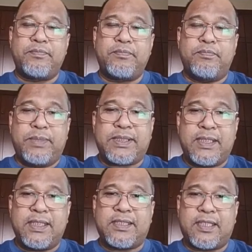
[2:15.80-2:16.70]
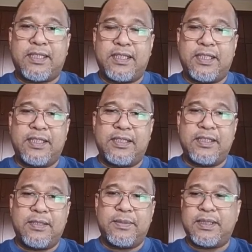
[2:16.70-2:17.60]
business strategy.
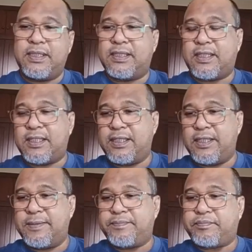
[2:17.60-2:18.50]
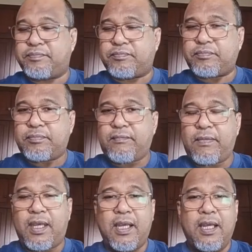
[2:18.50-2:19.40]
Business strategy.
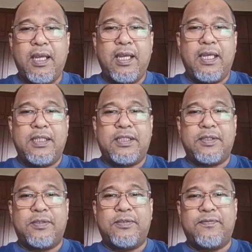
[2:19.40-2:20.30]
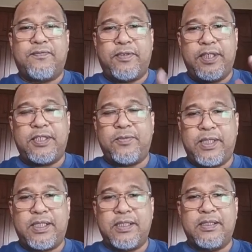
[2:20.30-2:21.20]
So for this
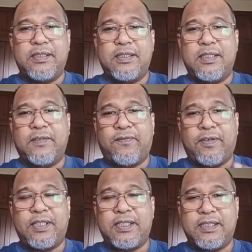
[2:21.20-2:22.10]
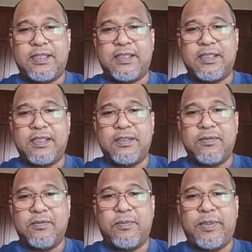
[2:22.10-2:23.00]
week, the focus
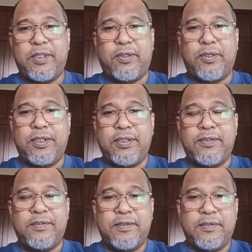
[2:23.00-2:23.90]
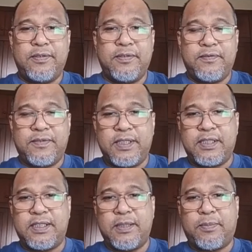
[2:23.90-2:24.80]
would be on
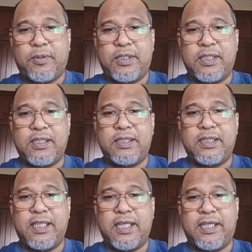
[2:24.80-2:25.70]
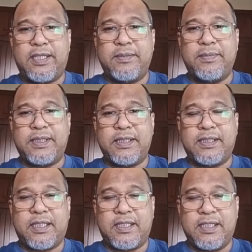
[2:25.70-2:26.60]
first the Porter generic business
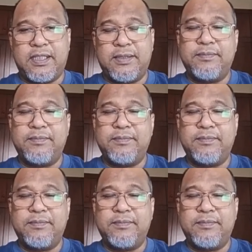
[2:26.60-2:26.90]
strategy.